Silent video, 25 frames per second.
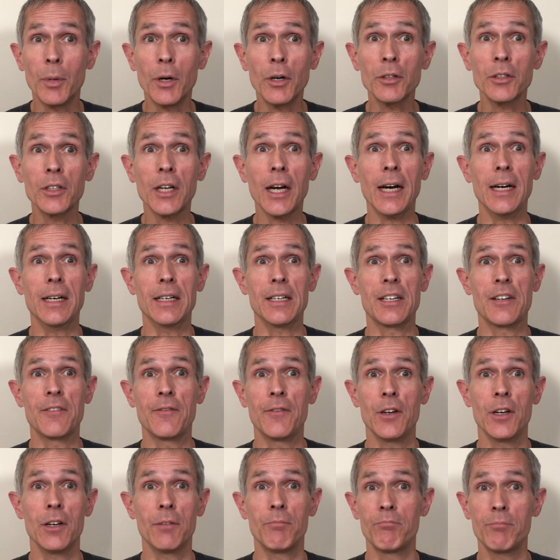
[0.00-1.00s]
podcast
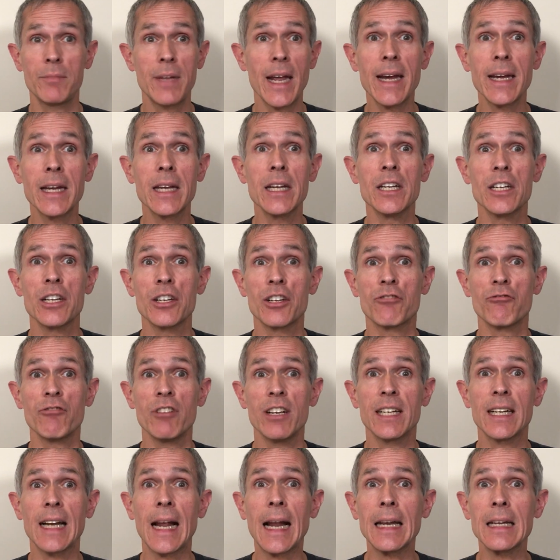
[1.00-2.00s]
for tech industry
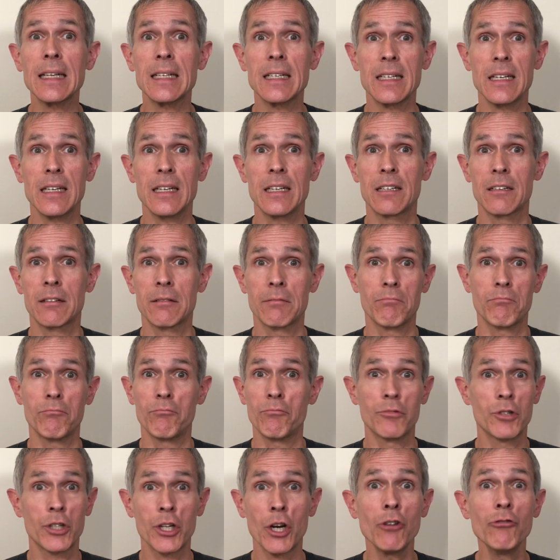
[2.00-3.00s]
analysis,
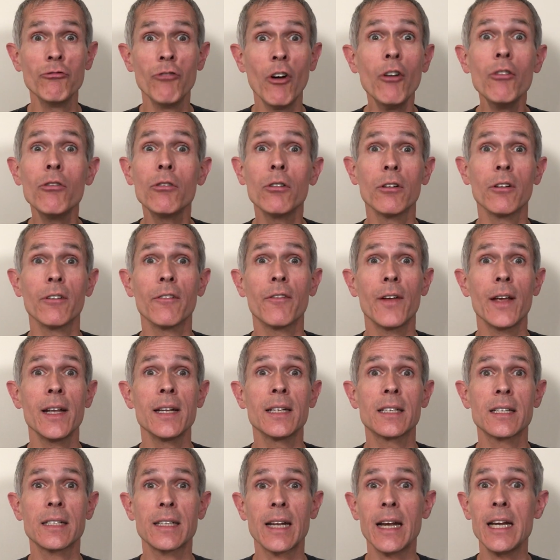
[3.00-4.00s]
Joe Rogan for
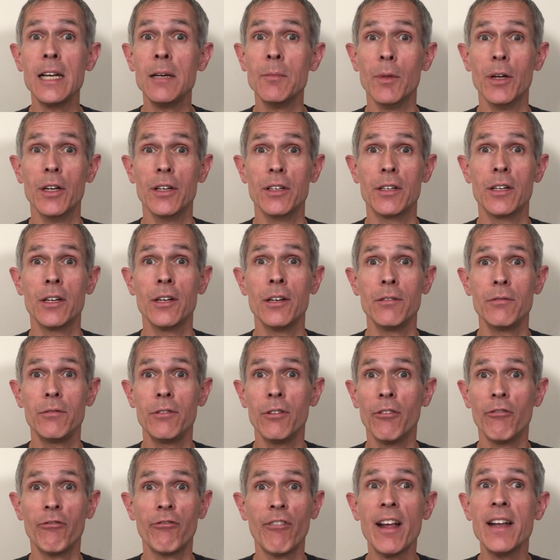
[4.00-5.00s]
entertainment, and
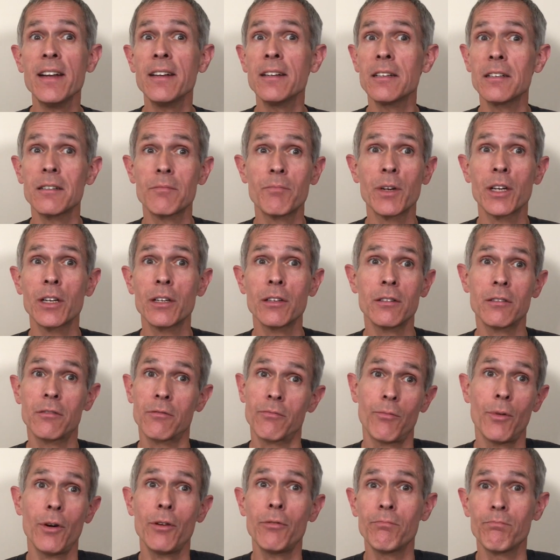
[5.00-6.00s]
your friends
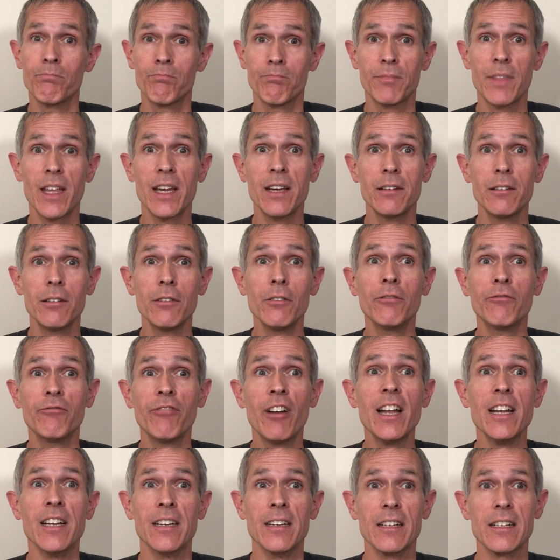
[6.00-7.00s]
because, well, they're your
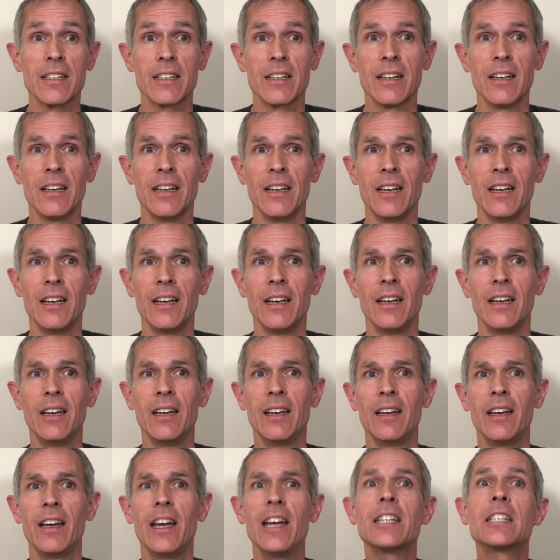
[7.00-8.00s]
friends.
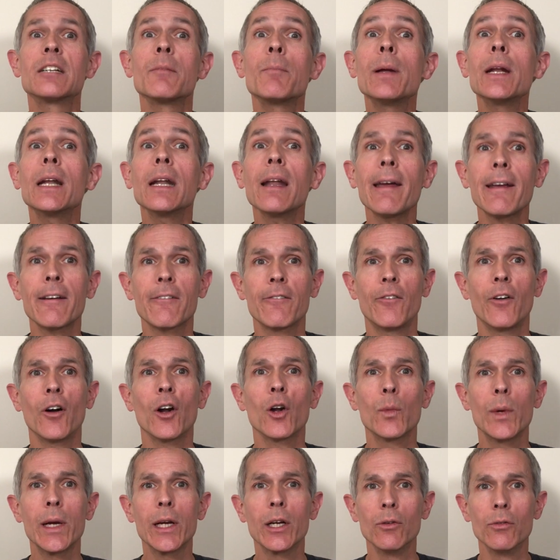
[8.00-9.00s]
It's a bit like
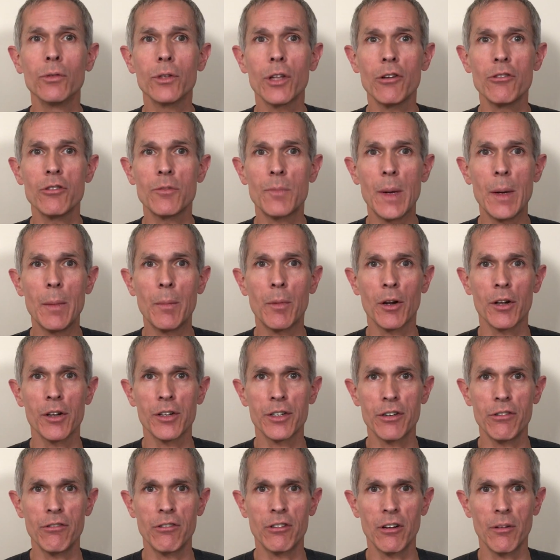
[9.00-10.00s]
following all those people on
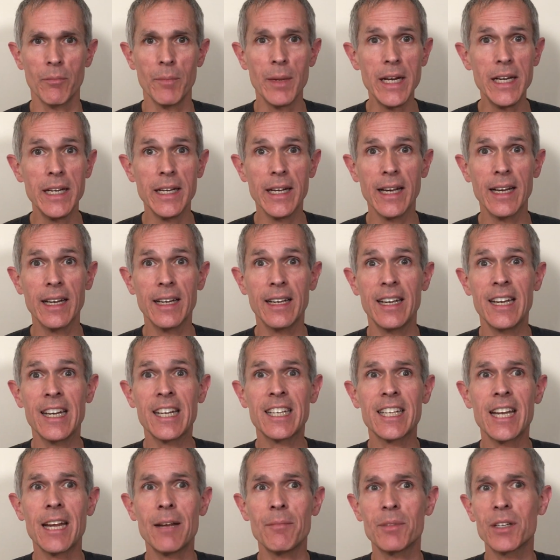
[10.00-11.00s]
social media,
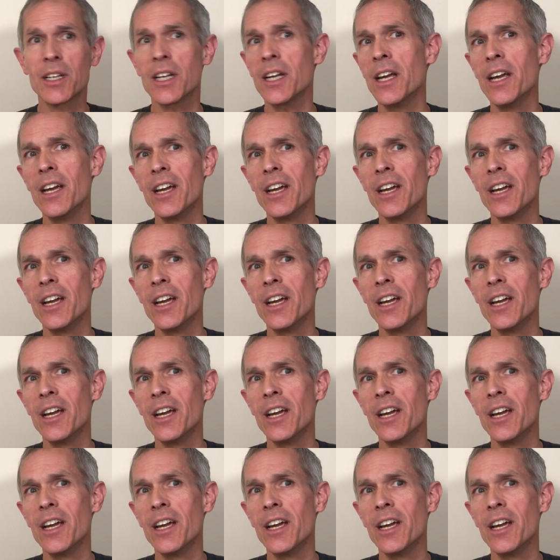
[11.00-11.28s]
except